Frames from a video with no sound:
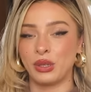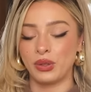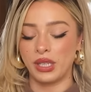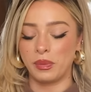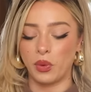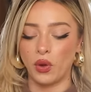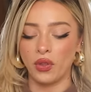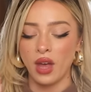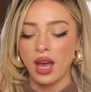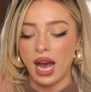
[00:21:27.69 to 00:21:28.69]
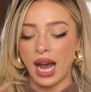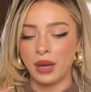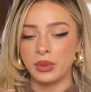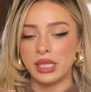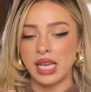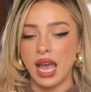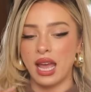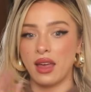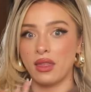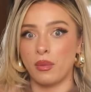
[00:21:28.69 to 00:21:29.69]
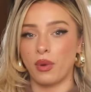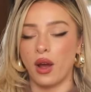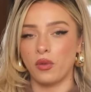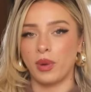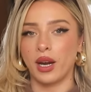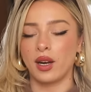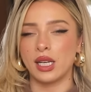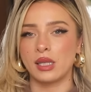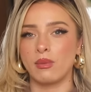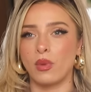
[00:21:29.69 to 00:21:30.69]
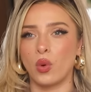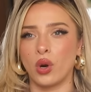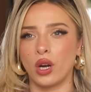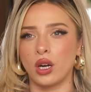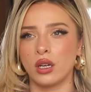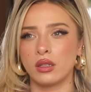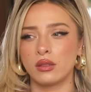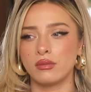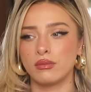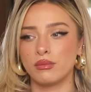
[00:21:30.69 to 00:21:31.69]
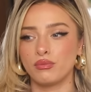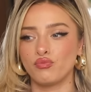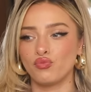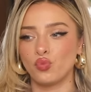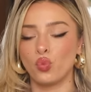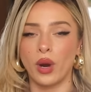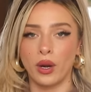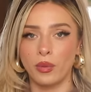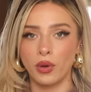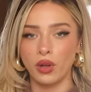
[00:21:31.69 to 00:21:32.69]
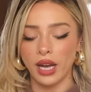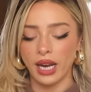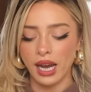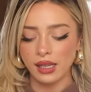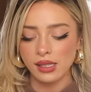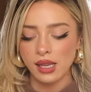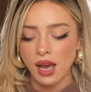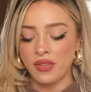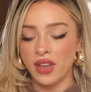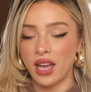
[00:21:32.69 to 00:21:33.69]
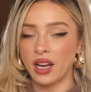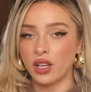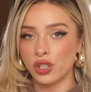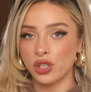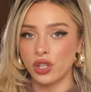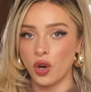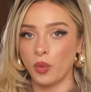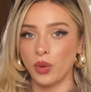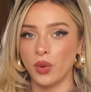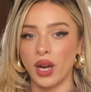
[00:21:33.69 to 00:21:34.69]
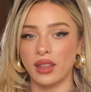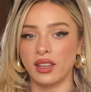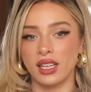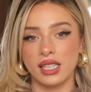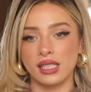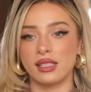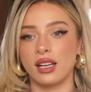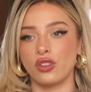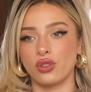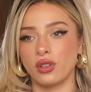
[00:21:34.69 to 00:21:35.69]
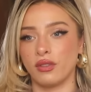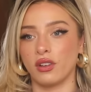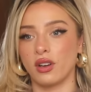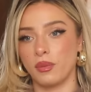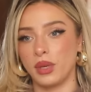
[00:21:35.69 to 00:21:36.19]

You don't need both. I would say the brown pair is more wearable, I guess. And then a snow boot, I think, is essential if you're gonna